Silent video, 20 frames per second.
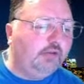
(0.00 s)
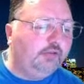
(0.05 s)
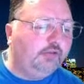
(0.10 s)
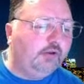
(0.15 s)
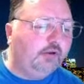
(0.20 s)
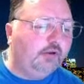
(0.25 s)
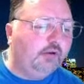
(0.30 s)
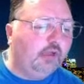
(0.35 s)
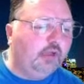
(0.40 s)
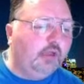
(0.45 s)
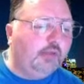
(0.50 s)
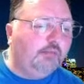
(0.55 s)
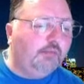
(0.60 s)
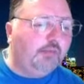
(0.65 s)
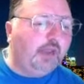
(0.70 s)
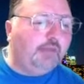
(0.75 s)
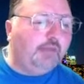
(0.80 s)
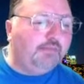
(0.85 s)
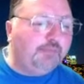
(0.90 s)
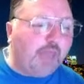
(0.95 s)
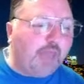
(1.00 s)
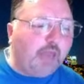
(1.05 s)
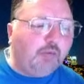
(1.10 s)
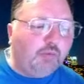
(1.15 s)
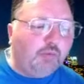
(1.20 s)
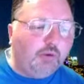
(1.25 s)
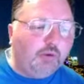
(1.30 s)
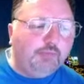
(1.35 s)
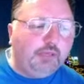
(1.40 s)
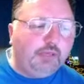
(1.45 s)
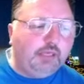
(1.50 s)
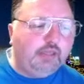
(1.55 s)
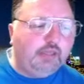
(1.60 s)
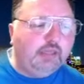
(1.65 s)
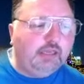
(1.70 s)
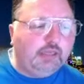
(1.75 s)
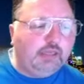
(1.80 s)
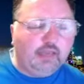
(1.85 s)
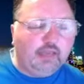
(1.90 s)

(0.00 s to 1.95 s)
So my bet would be that,